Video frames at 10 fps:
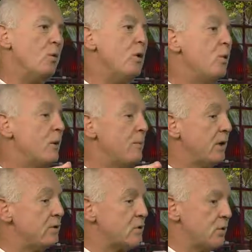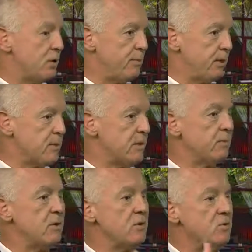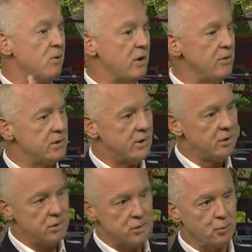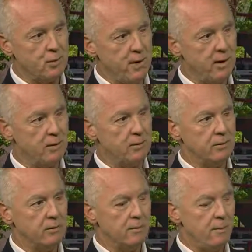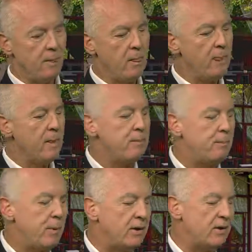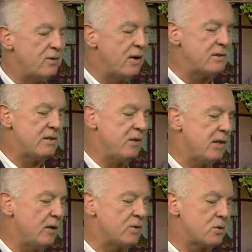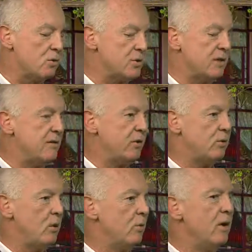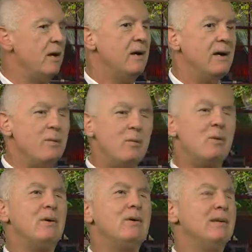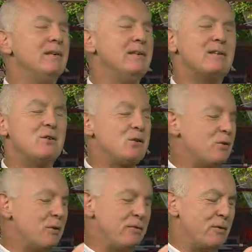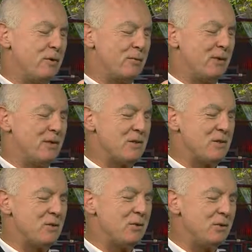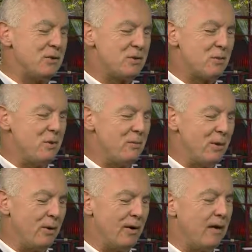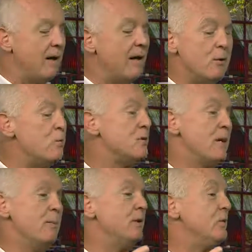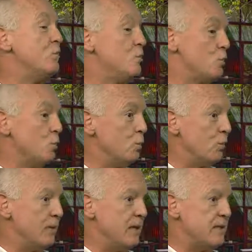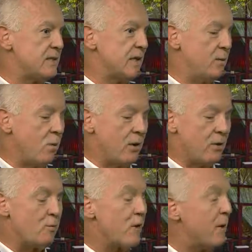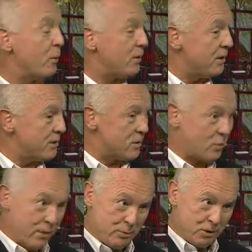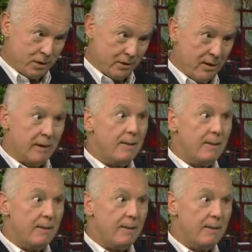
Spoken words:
Knowing you can be concerned about something to draw your attention to a matter. But as far as everything else goes, leave it alone. I mean, it's a short version, but there's this old story about a king who summoned his jeweler, and he said he wanted a ring with an inscription.